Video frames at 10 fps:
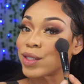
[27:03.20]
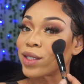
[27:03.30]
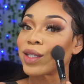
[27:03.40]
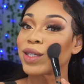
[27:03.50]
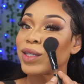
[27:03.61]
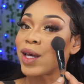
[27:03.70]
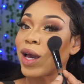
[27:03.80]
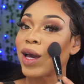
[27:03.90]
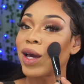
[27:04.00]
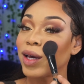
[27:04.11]
Like
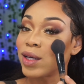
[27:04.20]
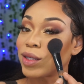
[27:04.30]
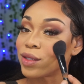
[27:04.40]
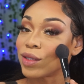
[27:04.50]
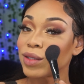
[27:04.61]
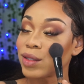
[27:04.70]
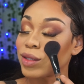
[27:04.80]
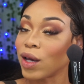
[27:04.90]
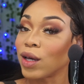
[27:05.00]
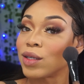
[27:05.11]
yes,
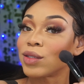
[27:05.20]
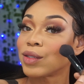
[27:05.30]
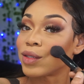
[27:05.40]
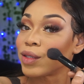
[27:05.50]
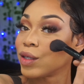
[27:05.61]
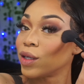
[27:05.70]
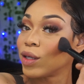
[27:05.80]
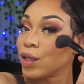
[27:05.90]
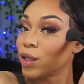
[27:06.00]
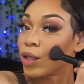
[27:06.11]
yes.
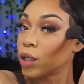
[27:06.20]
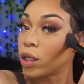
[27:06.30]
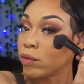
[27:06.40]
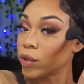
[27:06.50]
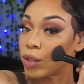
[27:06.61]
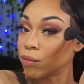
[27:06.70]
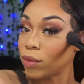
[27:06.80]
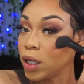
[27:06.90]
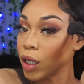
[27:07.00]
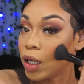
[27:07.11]
Give it to
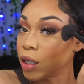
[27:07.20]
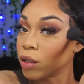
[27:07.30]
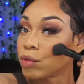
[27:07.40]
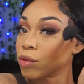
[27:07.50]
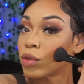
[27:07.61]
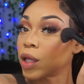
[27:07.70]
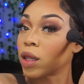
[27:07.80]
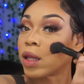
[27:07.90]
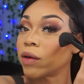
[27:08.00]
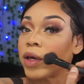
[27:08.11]
me. I
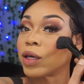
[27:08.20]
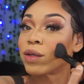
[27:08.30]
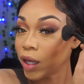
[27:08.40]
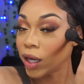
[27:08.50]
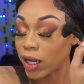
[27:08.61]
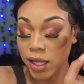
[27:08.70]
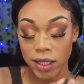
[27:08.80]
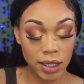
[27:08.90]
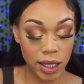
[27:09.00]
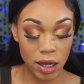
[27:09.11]
love it. And I like
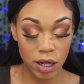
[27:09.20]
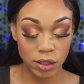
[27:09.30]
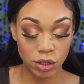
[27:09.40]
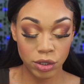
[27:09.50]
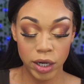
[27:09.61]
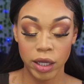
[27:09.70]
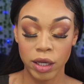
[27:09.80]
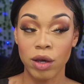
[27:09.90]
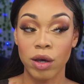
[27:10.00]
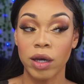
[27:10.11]
to like concentrate it
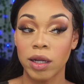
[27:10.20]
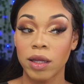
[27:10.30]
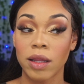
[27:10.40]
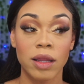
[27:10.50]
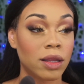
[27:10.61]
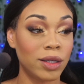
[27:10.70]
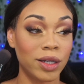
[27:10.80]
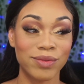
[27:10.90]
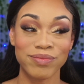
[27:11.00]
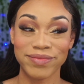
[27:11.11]
on, you
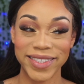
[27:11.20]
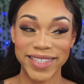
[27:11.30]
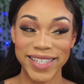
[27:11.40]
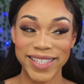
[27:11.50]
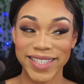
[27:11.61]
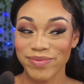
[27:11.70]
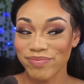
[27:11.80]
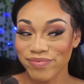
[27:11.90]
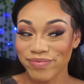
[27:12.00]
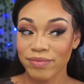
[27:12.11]
know, the cheeks
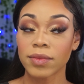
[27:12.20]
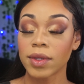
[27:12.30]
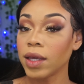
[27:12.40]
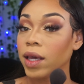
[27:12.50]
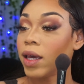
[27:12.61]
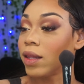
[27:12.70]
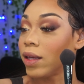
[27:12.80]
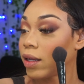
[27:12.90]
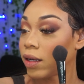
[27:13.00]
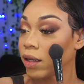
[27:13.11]
and
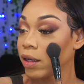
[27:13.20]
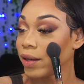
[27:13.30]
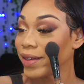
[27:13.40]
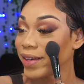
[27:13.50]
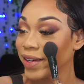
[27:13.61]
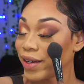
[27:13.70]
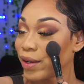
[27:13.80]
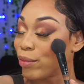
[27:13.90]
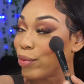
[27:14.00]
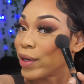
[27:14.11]
then
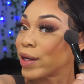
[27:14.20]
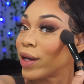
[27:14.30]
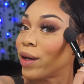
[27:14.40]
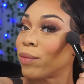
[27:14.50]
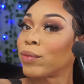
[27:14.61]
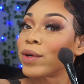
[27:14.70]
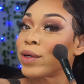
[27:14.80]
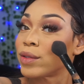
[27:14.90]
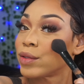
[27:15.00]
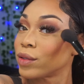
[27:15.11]
bring it
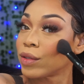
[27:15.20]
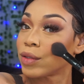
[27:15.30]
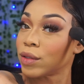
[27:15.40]
upwards